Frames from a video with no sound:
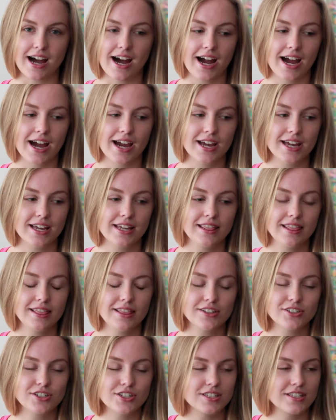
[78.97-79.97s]
I
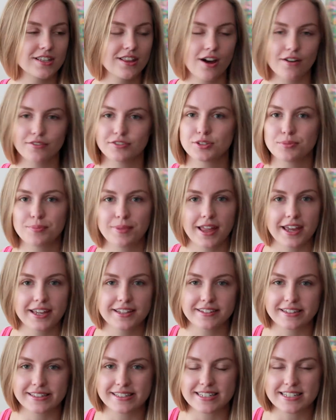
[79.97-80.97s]
just loved to
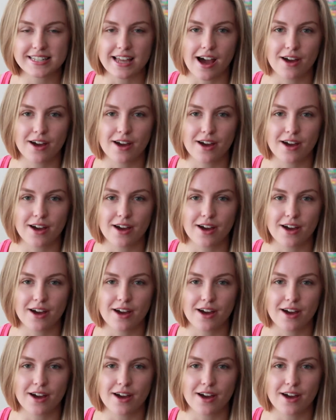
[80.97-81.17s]
play tennis.